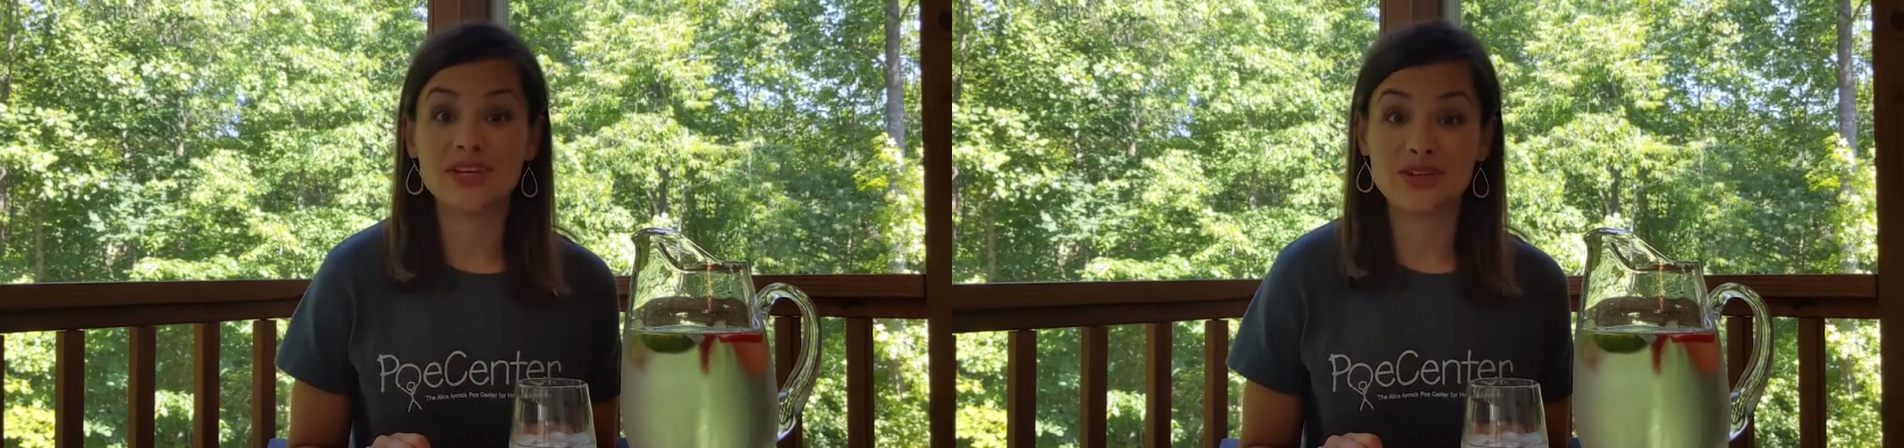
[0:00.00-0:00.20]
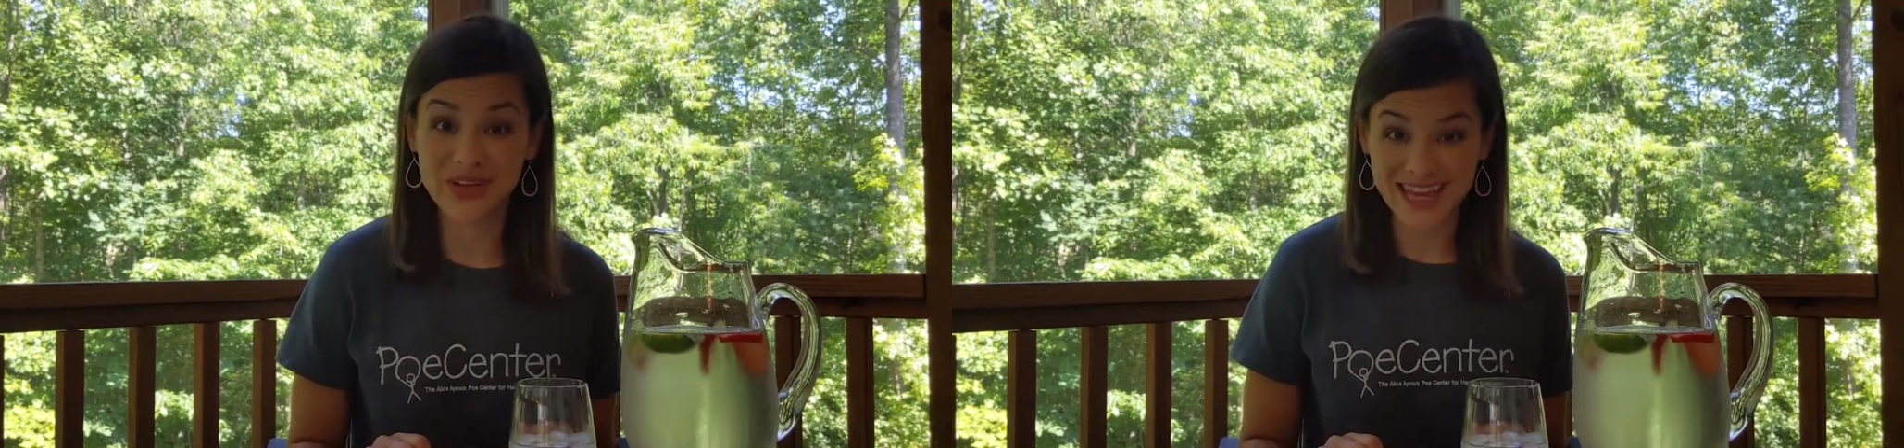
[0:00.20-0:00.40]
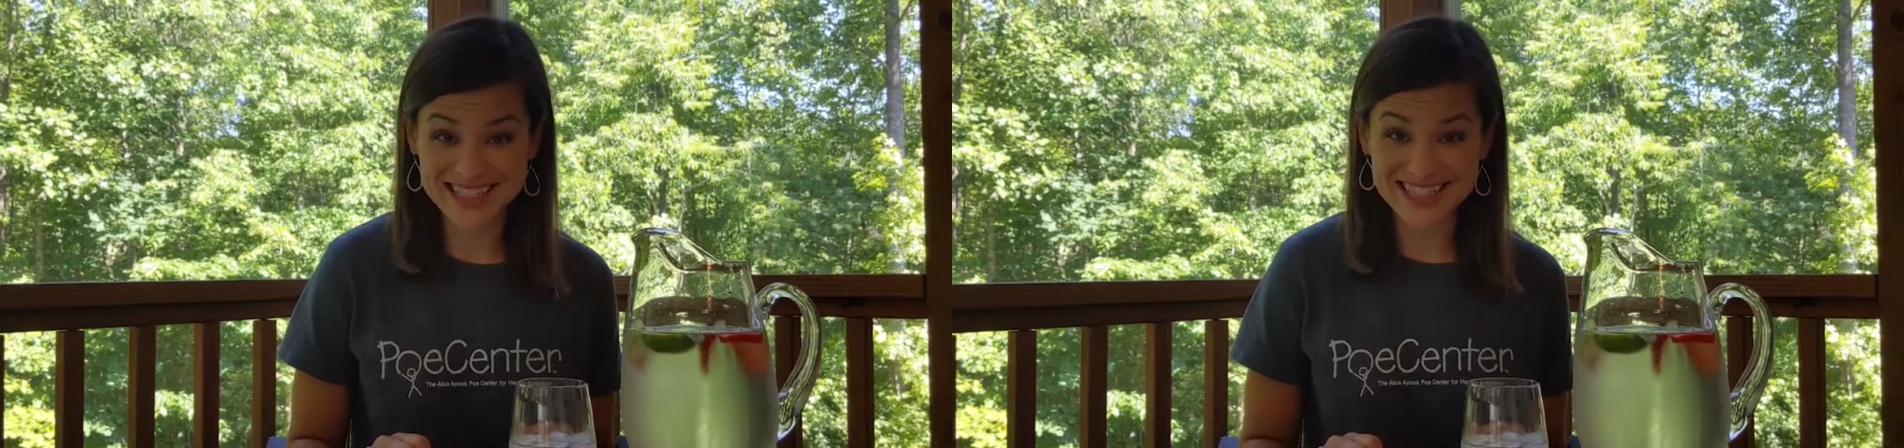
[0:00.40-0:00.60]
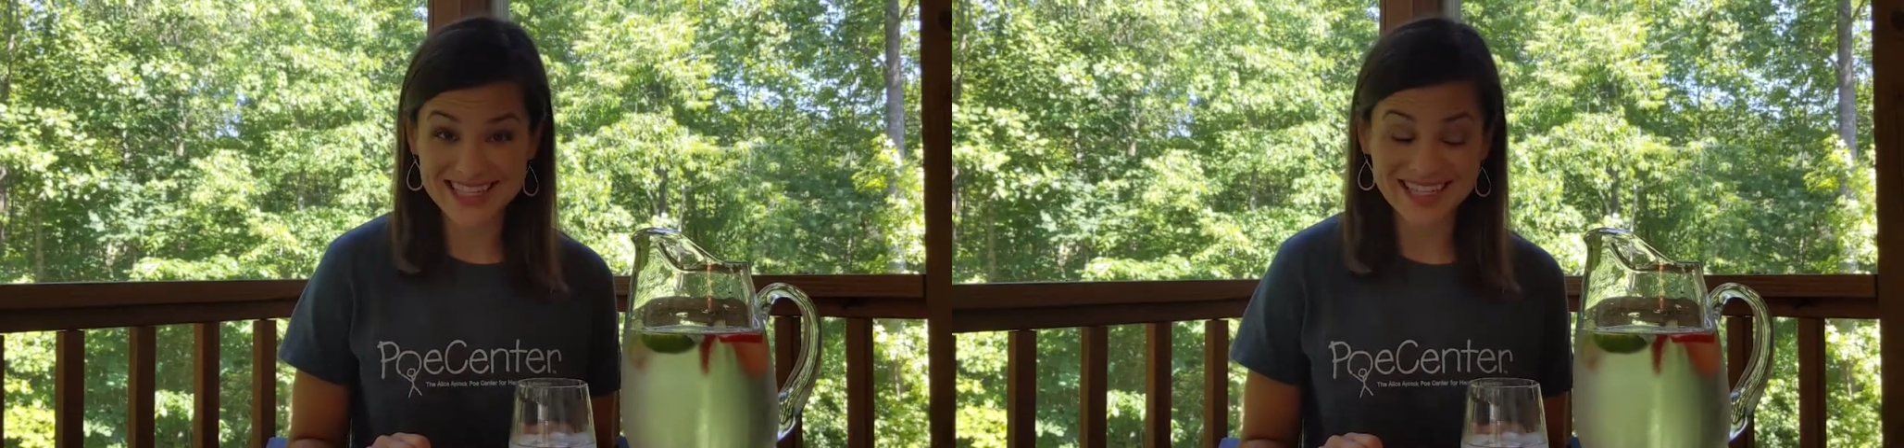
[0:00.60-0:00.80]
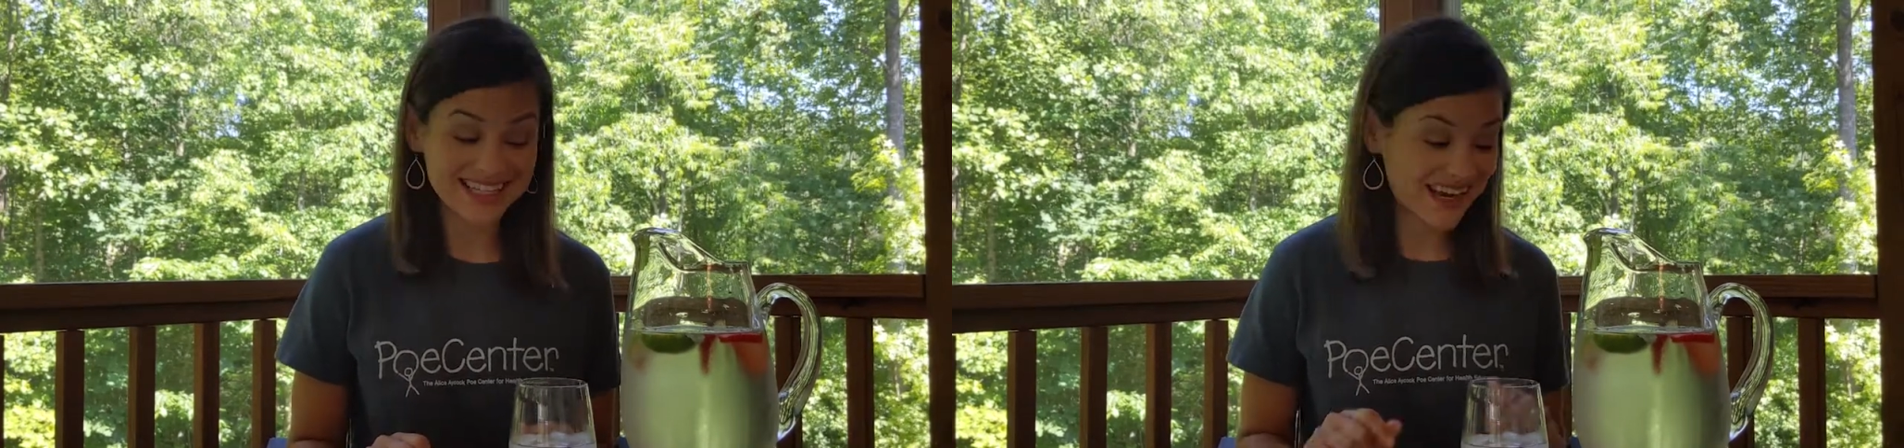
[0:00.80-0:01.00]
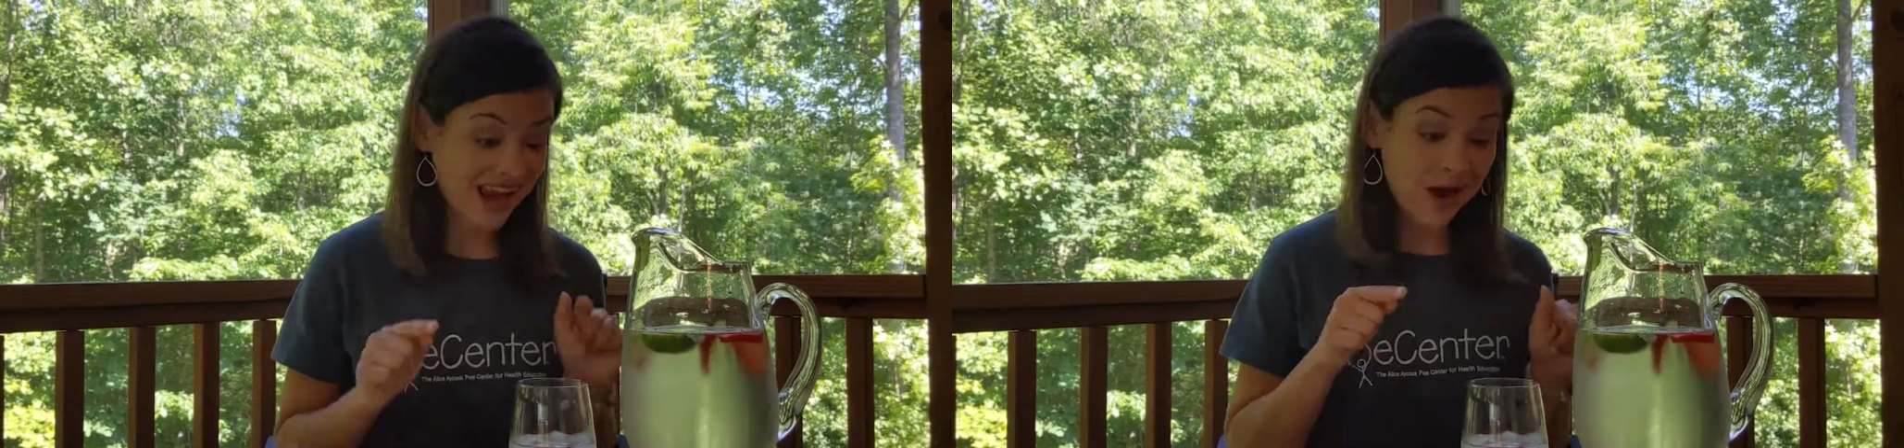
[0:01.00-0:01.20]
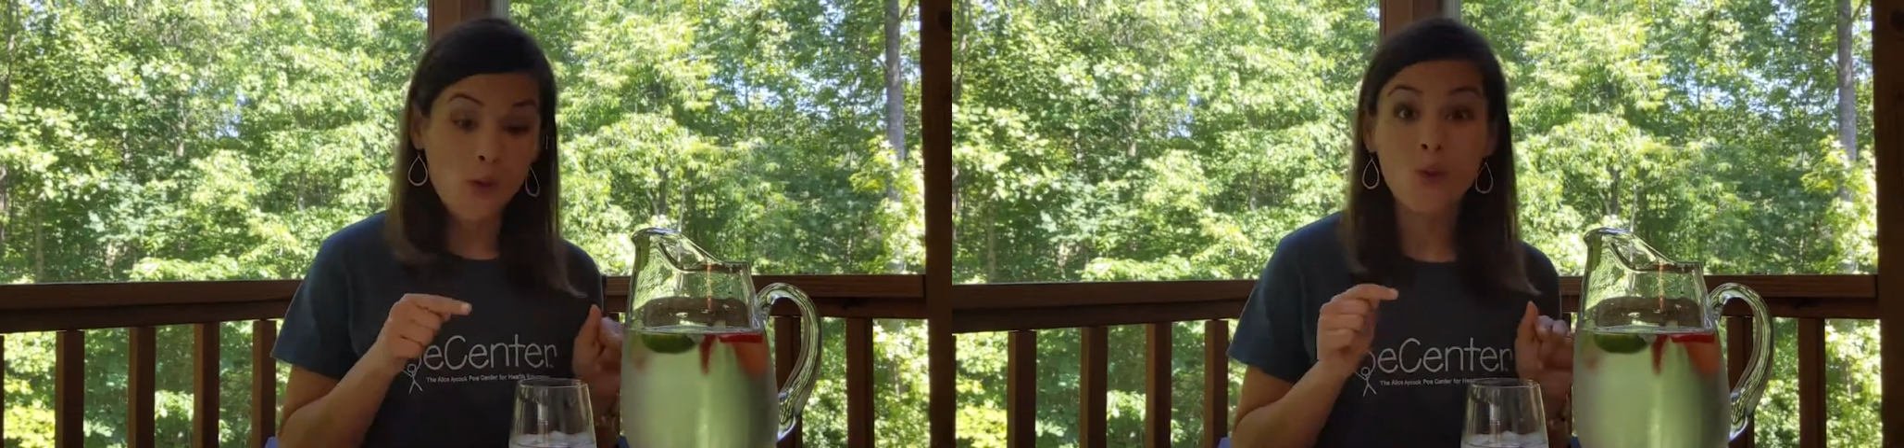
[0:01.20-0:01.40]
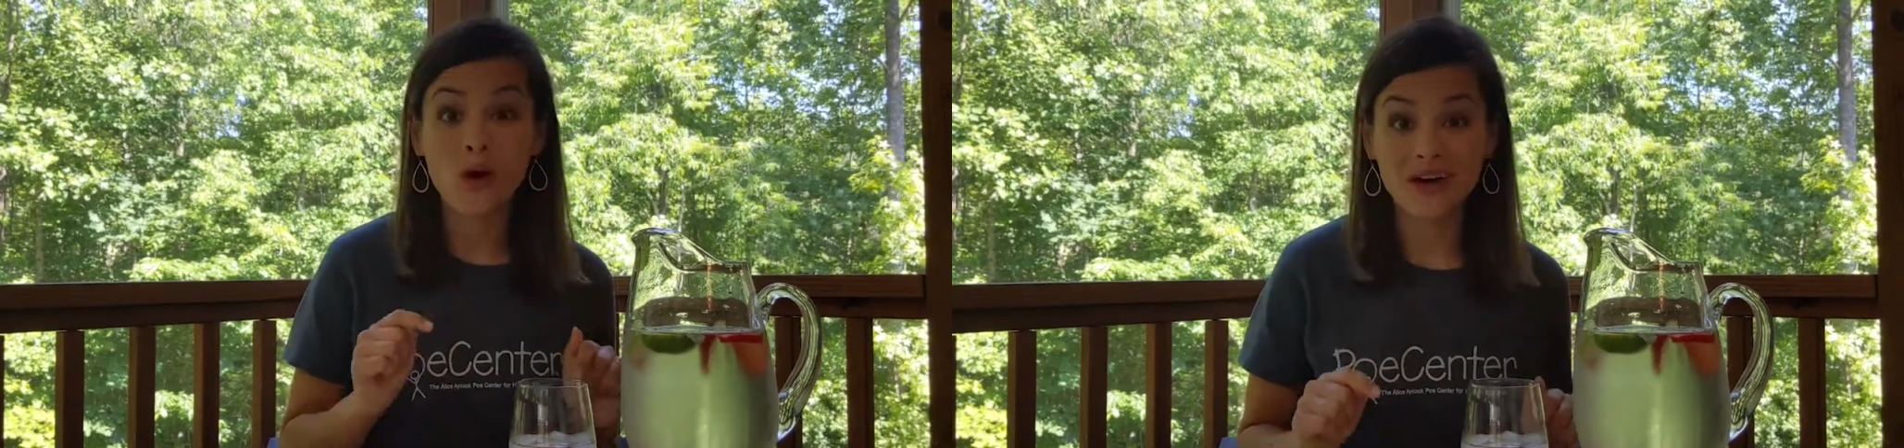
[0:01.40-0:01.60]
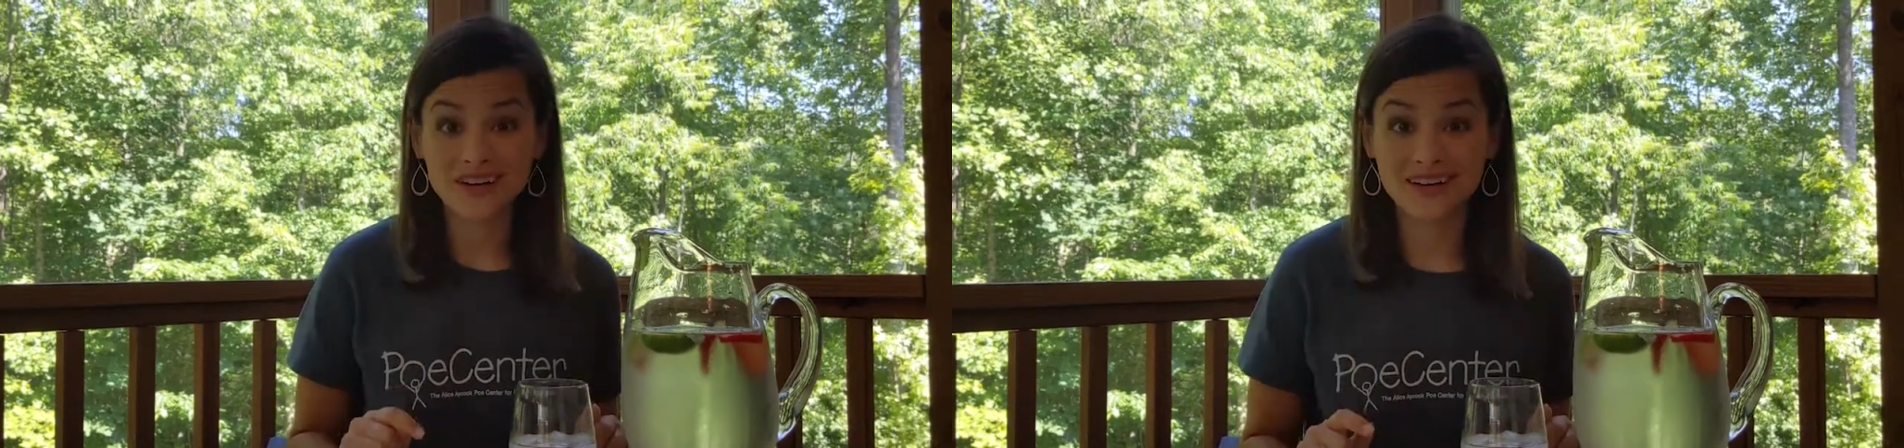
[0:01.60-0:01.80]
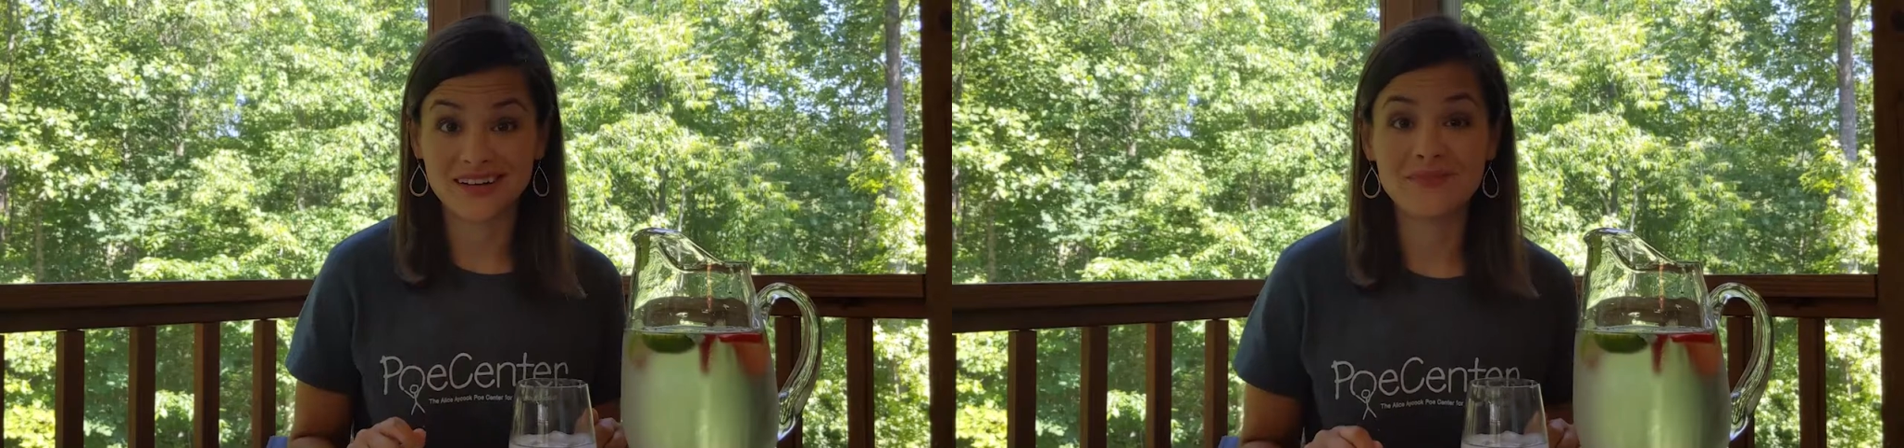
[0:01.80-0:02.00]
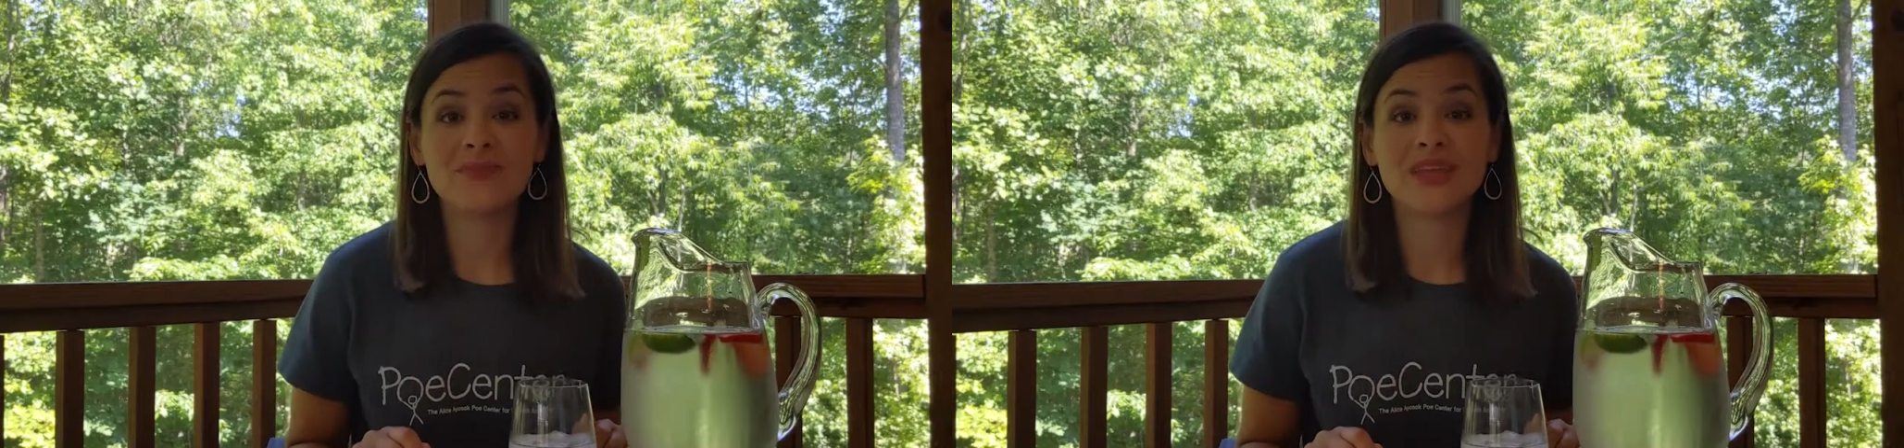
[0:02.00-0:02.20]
you guessed it, water?